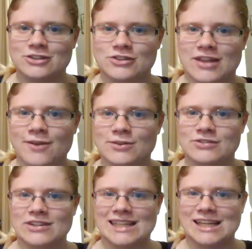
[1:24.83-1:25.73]
so that
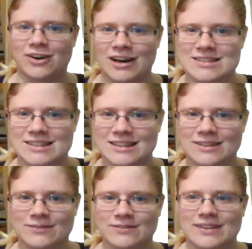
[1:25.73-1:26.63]
was really
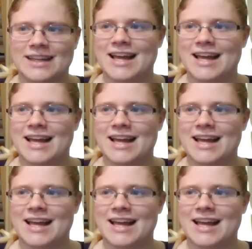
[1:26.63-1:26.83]
awesome.